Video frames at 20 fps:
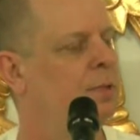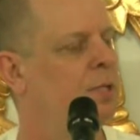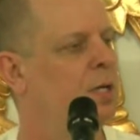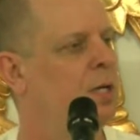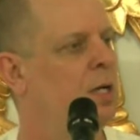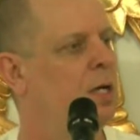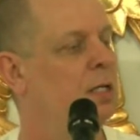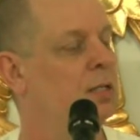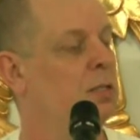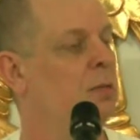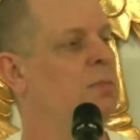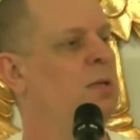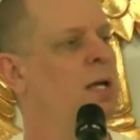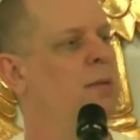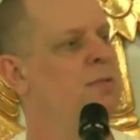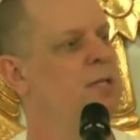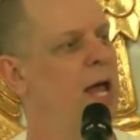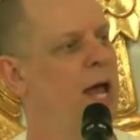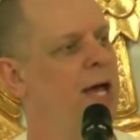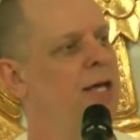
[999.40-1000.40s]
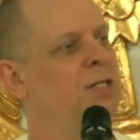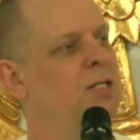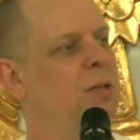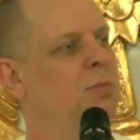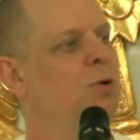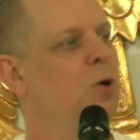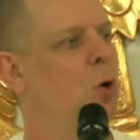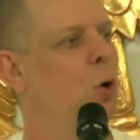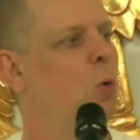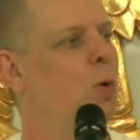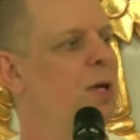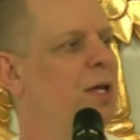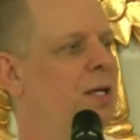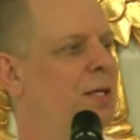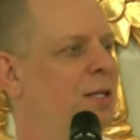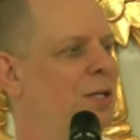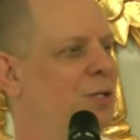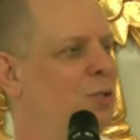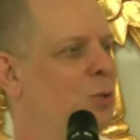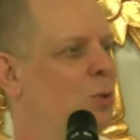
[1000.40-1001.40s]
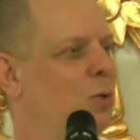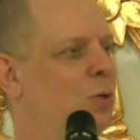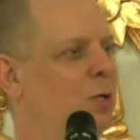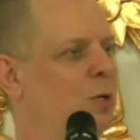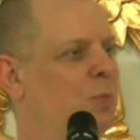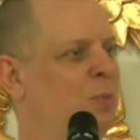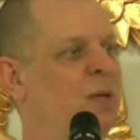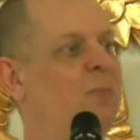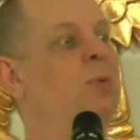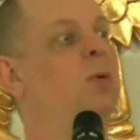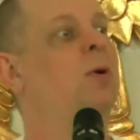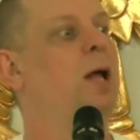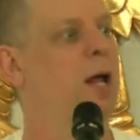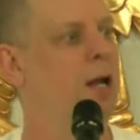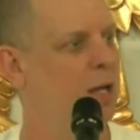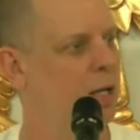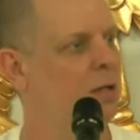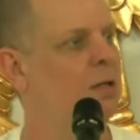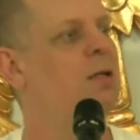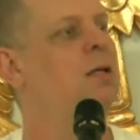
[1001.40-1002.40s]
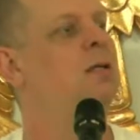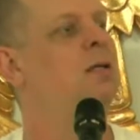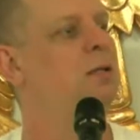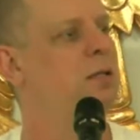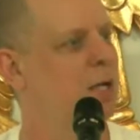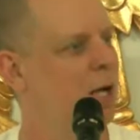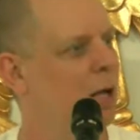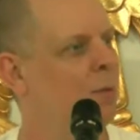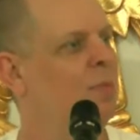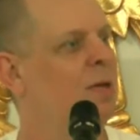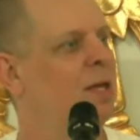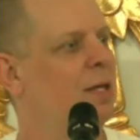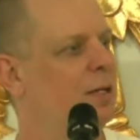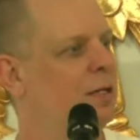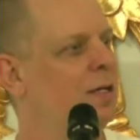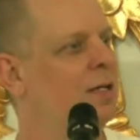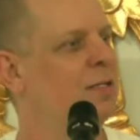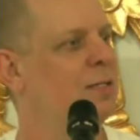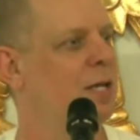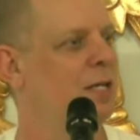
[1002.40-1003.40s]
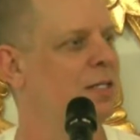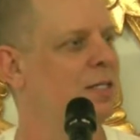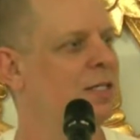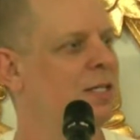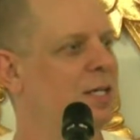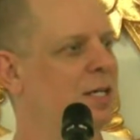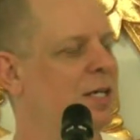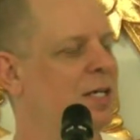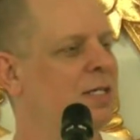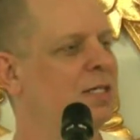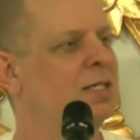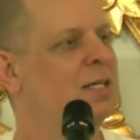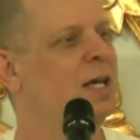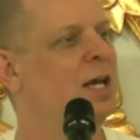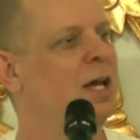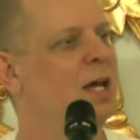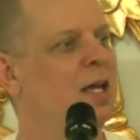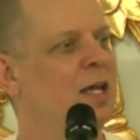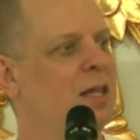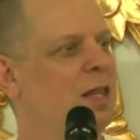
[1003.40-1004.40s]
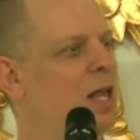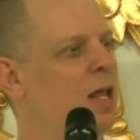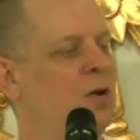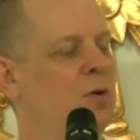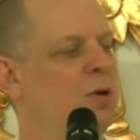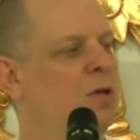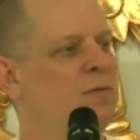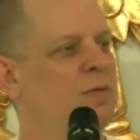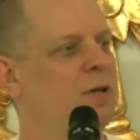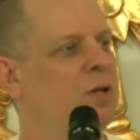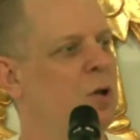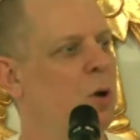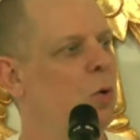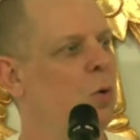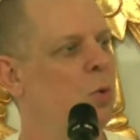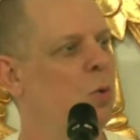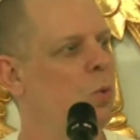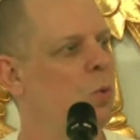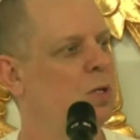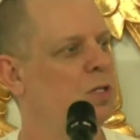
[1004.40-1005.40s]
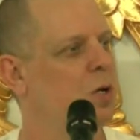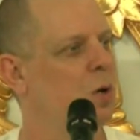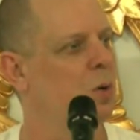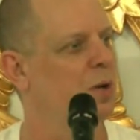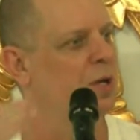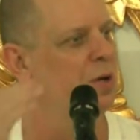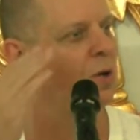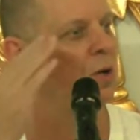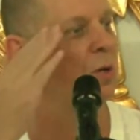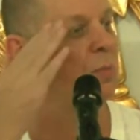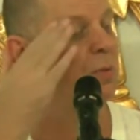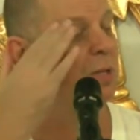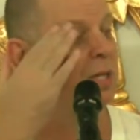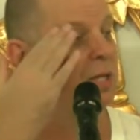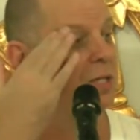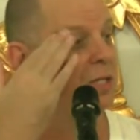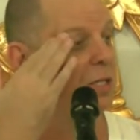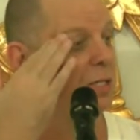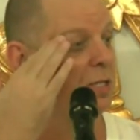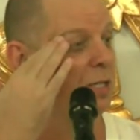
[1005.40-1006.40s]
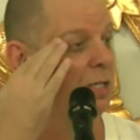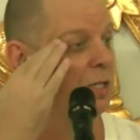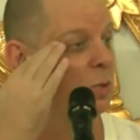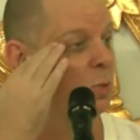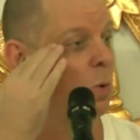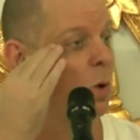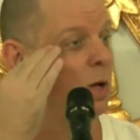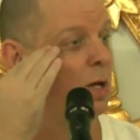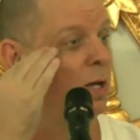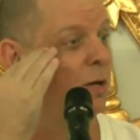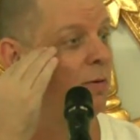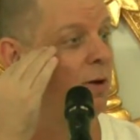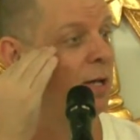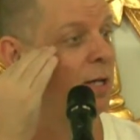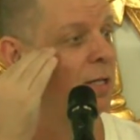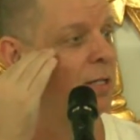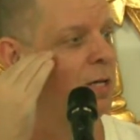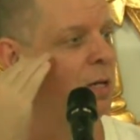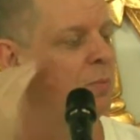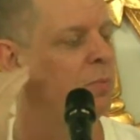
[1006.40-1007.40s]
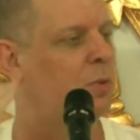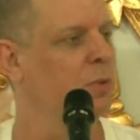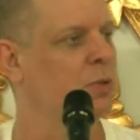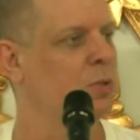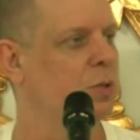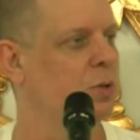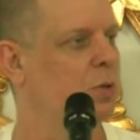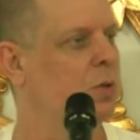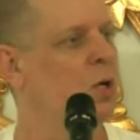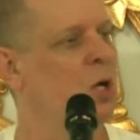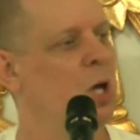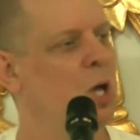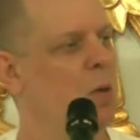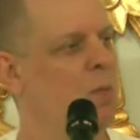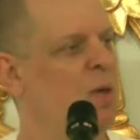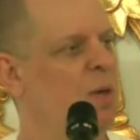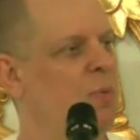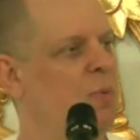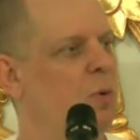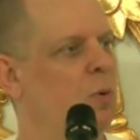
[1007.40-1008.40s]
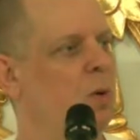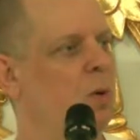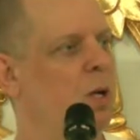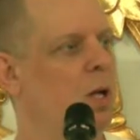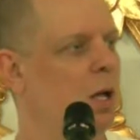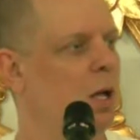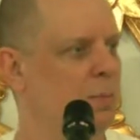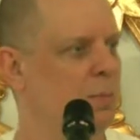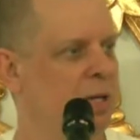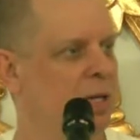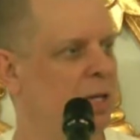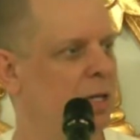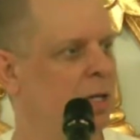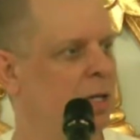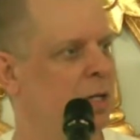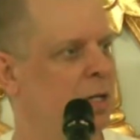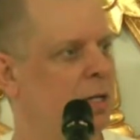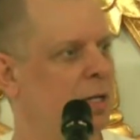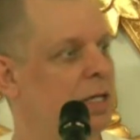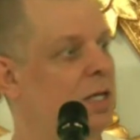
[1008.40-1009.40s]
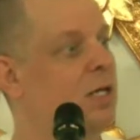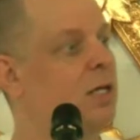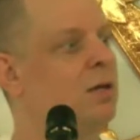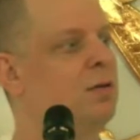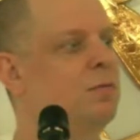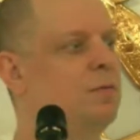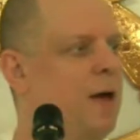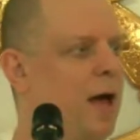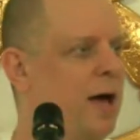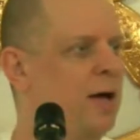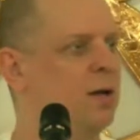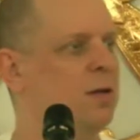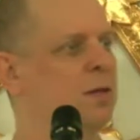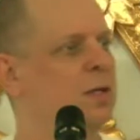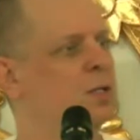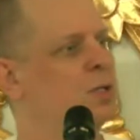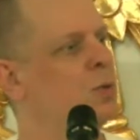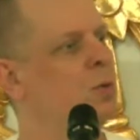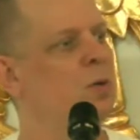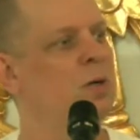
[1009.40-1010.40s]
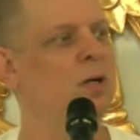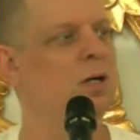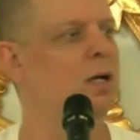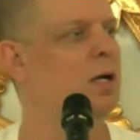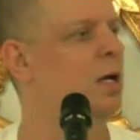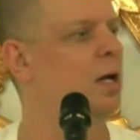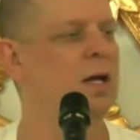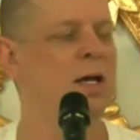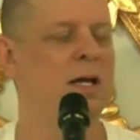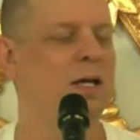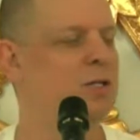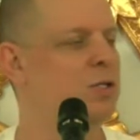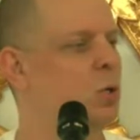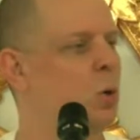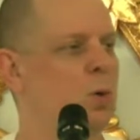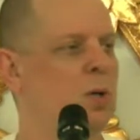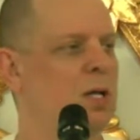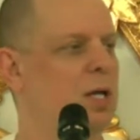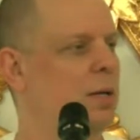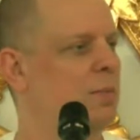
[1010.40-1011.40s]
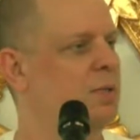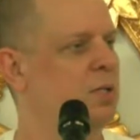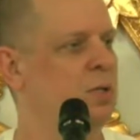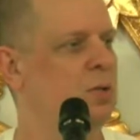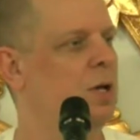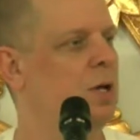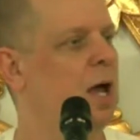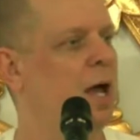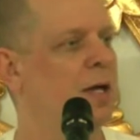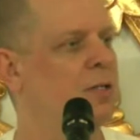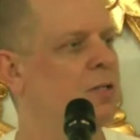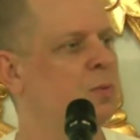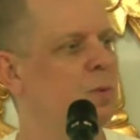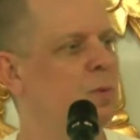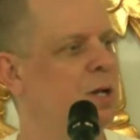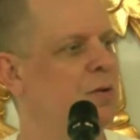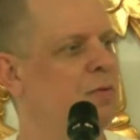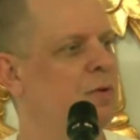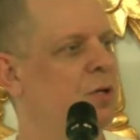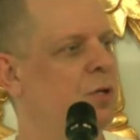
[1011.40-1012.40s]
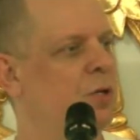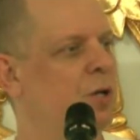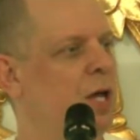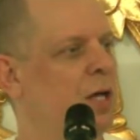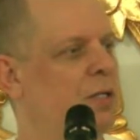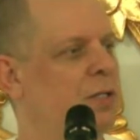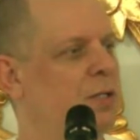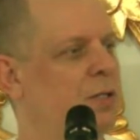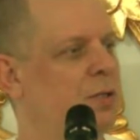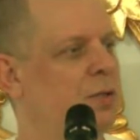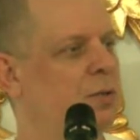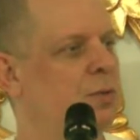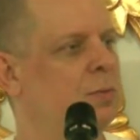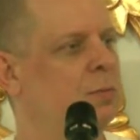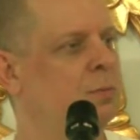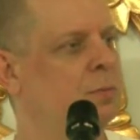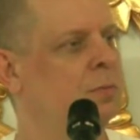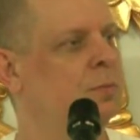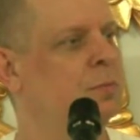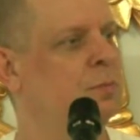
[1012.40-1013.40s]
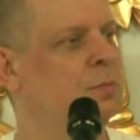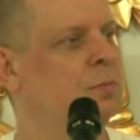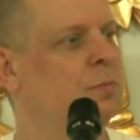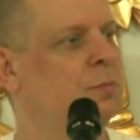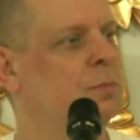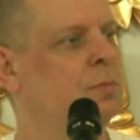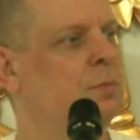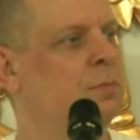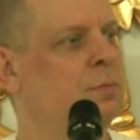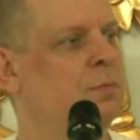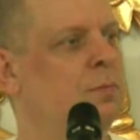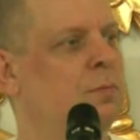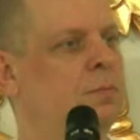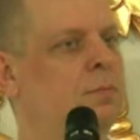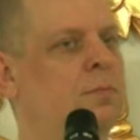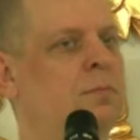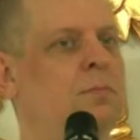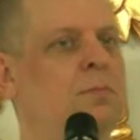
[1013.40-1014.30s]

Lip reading: And sometimes as I'm going in the tour, people kind of come in because they see us and they don't even know what's going on, but they just see us walking around a temple. So people will come in and leave out of the tour. It's totally up to you guys, whatever you'd like to do. Mm-hmm.